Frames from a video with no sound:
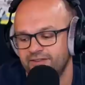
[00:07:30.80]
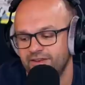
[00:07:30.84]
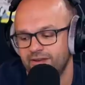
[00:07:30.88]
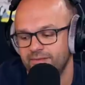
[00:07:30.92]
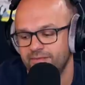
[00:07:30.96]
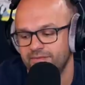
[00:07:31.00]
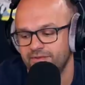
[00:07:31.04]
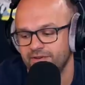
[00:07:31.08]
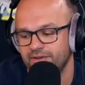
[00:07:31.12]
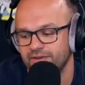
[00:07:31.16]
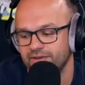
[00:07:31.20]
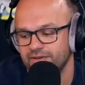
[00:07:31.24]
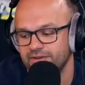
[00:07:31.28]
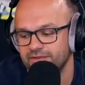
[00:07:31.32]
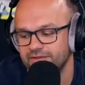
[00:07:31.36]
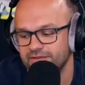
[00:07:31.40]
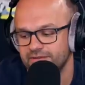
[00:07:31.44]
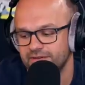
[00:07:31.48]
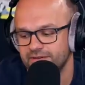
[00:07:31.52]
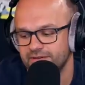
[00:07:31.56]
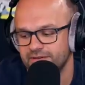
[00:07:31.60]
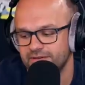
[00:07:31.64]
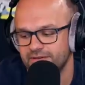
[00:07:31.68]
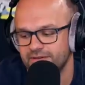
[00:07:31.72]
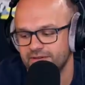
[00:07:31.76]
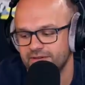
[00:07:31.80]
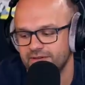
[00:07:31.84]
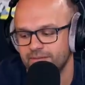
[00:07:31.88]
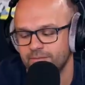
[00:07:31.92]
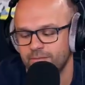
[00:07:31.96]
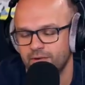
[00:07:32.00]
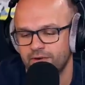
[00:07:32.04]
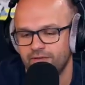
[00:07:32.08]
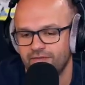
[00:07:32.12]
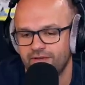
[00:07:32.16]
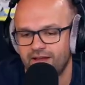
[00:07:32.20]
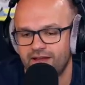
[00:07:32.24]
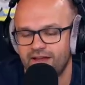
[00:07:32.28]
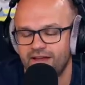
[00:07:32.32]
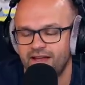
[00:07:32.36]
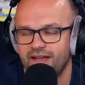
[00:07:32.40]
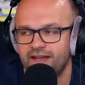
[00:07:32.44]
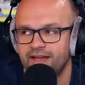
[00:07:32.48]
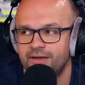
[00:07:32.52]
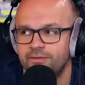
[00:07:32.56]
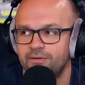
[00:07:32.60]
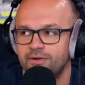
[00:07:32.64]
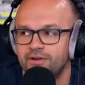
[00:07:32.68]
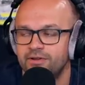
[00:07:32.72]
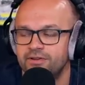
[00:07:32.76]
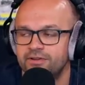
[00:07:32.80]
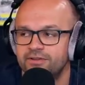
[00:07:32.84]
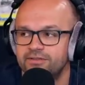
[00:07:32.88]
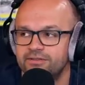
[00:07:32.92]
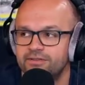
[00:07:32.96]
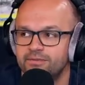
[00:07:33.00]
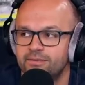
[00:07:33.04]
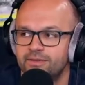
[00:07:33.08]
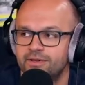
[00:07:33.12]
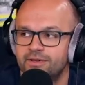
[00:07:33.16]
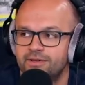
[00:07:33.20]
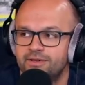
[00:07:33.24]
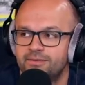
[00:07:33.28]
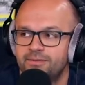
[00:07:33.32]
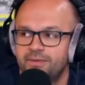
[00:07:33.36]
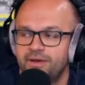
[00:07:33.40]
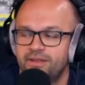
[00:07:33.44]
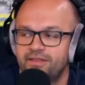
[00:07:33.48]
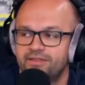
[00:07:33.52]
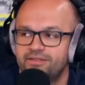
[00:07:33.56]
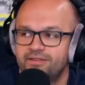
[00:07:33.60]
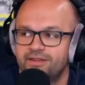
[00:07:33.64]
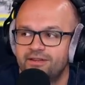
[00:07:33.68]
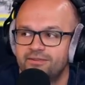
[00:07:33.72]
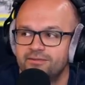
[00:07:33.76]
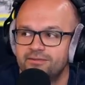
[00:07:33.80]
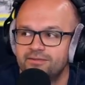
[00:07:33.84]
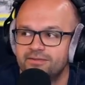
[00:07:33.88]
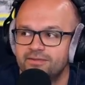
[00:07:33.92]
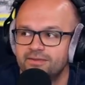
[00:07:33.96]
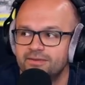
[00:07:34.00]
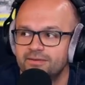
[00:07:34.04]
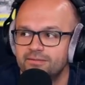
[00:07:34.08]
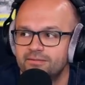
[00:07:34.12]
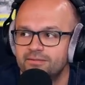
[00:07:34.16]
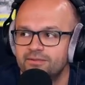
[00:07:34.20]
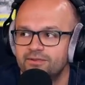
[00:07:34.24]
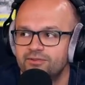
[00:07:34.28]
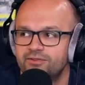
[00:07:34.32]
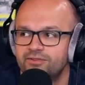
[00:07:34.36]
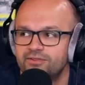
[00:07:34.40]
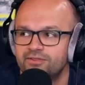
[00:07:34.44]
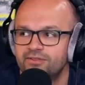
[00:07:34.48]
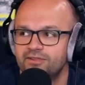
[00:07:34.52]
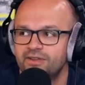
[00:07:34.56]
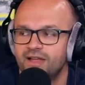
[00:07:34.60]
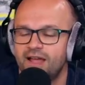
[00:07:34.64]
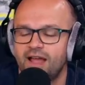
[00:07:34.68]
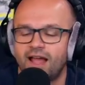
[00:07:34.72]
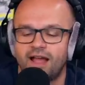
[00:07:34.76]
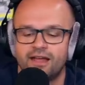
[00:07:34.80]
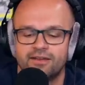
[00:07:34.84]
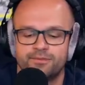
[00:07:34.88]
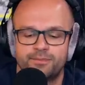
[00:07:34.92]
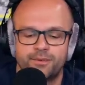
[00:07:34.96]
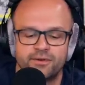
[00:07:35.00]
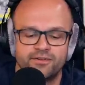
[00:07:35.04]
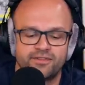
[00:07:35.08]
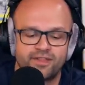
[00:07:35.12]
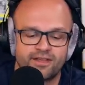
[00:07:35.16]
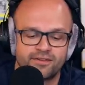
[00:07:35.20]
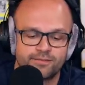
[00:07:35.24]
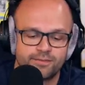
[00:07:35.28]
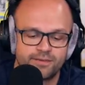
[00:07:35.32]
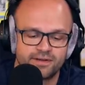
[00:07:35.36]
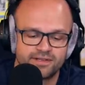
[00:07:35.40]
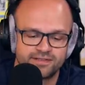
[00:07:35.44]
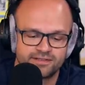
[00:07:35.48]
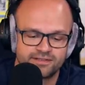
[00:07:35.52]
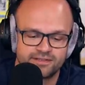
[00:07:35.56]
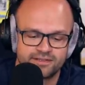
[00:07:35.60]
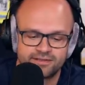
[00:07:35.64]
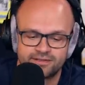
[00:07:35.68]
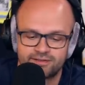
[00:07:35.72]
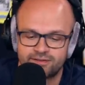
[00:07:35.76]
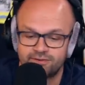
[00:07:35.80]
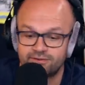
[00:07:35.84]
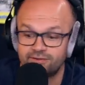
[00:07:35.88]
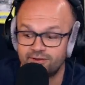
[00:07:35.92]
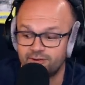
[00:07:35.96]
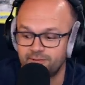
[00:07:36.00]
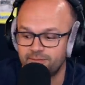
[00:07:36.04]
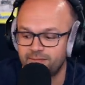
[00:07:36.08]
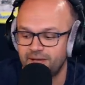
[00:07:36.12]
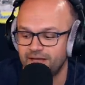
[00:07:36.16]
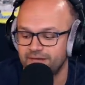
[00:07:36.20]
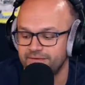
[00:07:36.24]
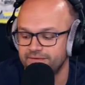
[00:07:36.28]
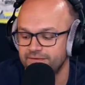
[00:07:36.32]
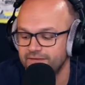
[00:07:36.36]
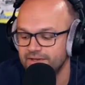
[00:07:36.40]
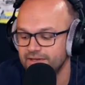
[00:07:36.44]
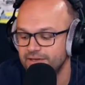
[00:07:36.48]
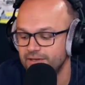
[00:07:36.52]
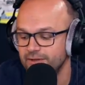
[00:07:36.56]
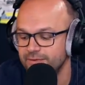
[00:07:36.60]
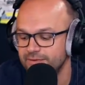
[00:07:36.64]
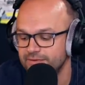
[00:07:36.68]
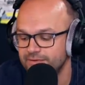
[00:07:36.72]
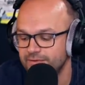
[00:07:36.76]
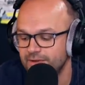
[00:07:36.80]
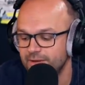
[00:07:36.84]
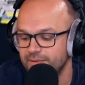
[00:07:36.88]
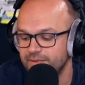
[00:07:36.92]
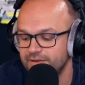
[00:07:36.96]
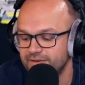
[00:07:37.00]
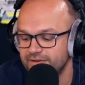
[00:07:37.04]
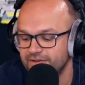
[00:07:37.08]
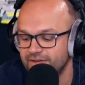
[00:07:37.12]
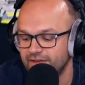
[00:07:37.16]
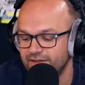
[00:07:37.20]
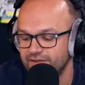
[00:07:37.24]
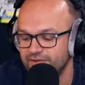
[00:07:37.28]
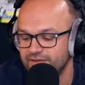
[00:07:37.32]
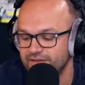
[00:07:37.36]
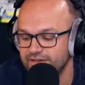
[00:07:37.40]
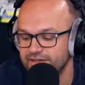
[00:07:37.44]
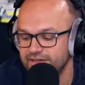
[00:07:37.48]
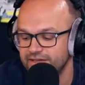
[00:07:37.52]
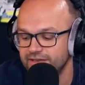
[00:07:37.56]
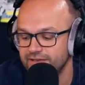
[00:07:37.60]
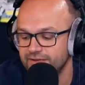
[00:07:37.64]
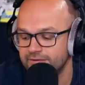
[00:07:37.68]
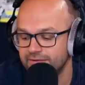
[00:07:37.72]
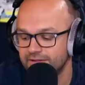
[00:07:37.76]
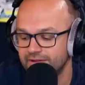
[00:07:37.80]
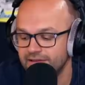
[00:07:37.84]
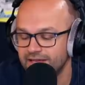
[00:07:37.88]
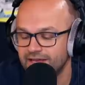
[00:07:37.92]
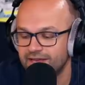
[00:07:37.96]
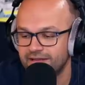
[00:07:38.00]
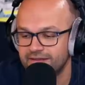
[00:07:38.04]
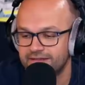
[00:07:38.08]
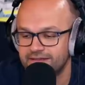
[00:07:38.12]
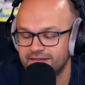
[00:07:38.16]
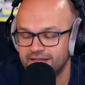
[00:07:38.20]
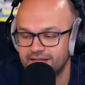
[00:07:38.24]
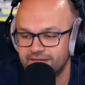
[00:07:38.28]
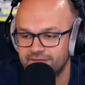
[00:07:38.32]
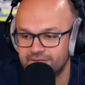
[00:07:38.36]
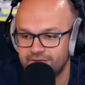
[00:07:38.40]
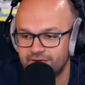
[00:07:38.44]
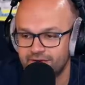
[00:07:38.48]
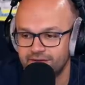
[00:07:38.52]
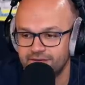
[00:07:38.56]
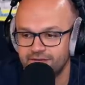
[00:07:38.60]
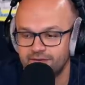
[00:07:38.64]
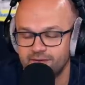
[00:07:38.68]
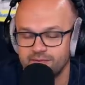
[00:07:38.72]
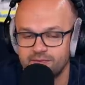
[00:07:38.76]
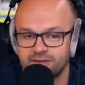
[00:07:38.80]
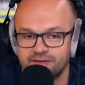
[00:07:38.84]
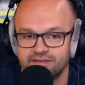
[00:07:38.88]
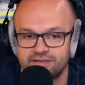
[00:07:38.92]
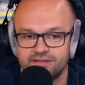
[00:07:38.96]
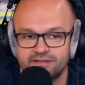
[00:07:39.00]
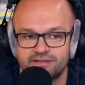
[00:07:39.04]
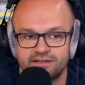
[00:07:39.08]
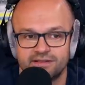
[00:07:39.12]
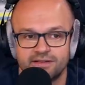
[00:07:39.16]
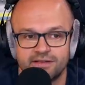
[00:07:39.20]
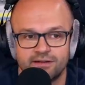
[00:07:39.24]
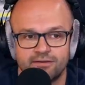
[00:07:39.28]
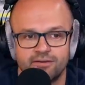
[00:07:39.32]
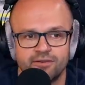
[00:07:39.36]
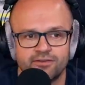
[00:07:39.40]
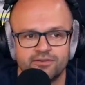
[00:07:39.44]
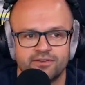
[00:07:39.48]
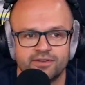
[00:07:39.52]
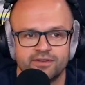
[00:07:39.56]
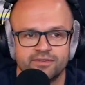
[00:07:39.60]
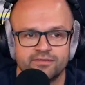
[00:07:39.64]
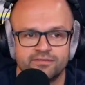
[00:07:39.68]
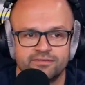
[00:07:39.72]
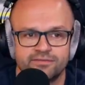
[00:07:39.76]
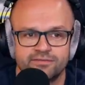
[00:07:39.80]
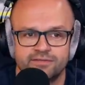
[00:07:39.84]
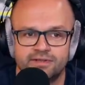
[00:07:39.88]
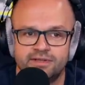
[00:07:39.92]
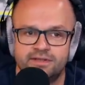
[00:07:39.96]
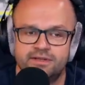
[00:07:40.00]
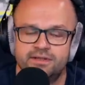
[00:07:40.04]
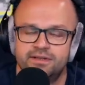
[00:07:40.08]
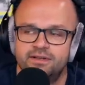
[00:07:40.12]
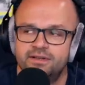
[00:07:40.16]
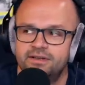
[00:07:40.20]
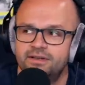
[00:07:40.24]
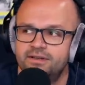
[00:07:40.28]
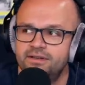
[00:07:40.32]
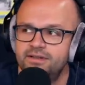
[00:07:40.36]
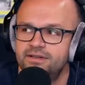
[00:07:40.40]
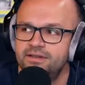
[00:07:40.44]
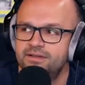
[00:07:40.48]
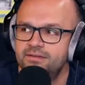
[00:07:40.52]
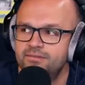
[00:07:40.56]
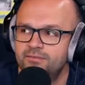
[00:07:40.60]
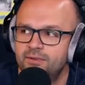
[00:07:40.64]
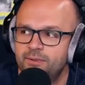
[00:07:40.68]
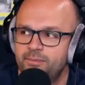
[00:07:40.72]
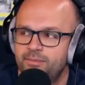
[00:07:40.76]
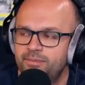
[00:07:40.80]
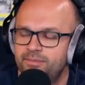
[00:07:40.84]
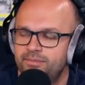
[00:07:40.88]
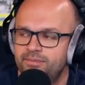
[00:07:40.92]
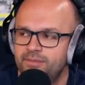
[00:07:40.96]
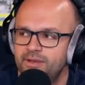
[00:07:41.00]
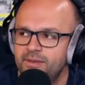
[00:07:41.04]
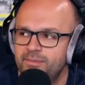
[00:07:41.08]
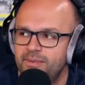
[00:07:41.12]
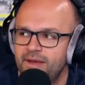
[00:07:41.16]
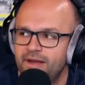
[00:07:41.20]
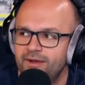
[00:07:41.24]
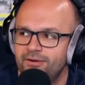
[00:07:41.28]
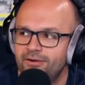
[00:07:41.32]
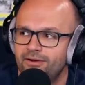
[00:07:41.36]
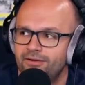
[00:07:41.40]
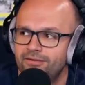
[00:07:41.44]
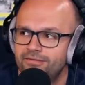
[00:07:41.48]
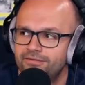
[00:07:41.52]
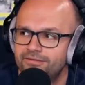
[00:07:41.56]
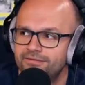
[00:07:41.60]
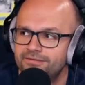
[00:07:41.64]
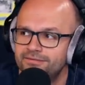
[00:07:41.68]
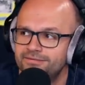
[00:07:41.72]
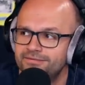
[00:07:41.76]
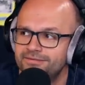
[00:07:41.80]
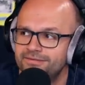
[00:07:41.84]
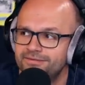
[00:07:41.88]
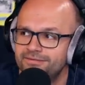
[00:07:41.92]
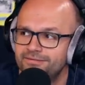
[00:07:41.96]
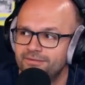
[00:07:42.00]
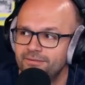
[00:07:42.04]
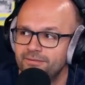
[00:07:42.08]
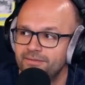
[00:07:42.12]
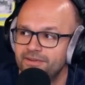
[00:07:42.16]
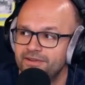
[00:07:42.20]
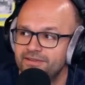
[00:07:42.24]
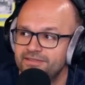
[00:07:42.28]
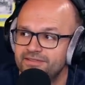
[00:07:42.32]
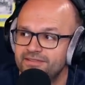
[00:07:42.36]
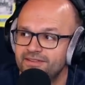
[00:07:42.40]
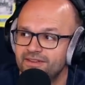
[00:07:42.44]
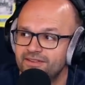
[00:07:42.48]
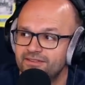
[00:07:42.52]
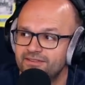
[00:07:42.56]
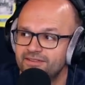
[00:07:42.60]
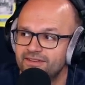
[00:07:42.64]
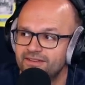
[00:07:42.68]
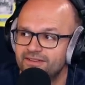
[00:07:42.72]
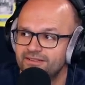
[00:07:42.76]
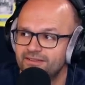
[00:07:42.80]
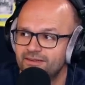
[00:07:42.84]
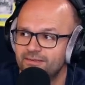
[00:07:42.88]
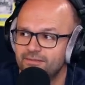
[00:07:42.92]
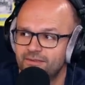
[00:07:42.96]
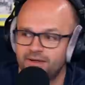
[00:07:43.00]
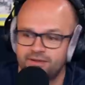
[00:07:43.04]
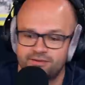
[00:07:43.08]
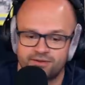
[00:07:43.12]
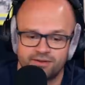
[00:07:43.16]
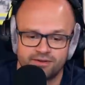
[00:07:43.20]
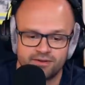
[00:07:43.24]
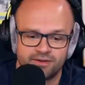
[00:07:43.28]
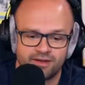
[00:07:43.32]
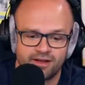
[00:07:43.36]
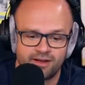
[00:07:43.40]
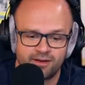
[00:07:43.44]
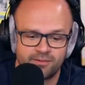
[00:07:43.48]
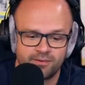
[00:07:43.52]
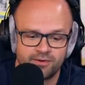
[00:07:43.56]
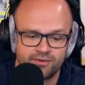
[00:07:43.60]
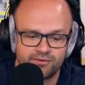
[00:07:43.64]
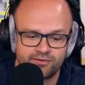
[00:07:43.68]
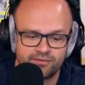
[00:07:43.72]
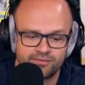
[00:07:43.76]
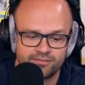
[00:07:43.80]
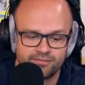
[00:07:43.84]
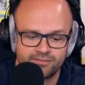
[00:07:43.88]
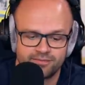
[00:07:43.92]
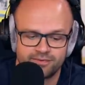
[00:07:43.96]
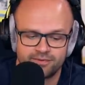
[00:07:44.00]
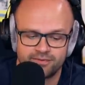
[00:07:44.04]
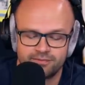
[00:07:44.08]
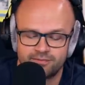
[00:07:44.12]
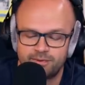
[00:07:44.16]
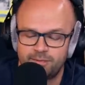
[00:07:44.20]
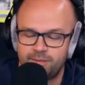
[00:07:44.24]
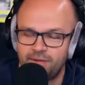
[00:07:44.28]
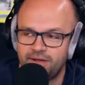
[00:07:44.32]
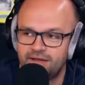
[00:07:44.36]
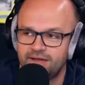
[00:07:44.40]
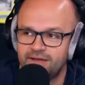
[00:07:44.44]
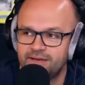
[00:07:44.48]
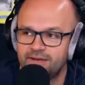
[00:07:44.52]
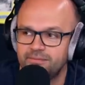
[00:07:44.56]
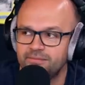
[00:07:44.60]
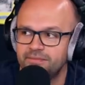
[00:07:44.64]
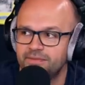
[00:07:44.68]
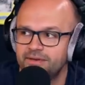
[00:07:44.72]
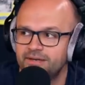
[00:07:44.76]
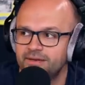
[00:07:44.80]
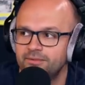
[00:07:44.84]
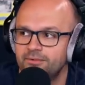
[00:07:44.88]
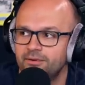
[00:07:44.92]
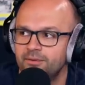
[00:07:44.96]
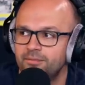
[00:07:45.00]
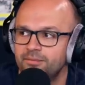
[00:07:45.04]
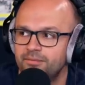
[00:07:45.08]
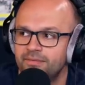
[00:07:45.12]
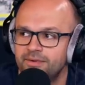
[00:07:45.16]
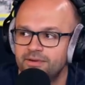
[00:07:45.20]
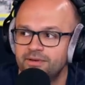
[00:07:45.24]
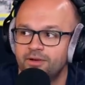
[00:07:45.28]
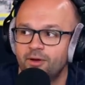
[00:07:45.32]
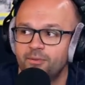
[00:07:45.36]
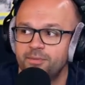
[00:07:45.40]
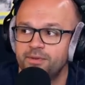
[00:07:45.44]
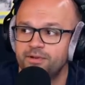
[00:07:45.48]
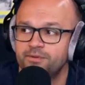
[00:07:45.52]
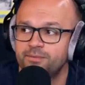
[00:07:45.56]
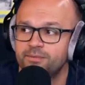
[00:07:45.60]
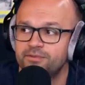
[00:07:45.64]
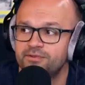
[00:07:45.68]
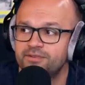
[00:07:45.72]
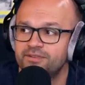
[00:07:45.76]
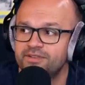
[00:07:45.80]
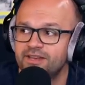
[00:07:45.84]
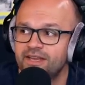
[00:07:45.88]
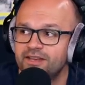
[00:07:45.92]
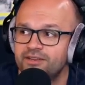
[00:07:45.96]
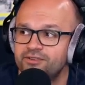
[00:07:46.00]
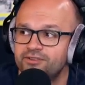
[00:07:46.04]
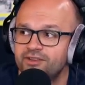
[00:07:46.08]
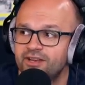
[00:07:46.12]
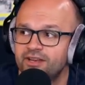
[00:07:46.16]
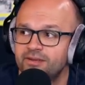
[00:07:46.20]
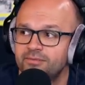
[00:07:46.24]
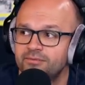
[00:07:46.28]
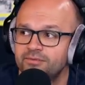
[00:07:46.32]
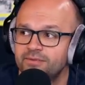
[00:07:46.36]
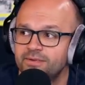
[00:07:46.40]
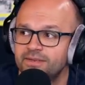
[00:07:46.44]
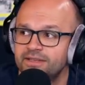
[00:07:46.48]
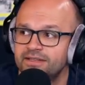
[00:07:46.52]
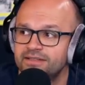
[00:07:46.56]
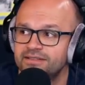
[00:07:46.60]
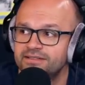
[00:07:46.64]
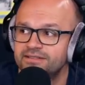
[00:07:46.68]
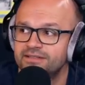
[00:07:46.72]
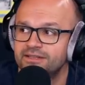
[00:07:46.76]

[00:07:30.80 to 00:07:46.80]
James on one of our higher earners as well, by the sounds of it, which is, I suppose that's where it does look bad for the club as well, because actually you can look at the last day of transfer business and go, oh, so you're better off from this, essentially, because I don't know how much we're paying him, but it will not be as much as Dan James, will it?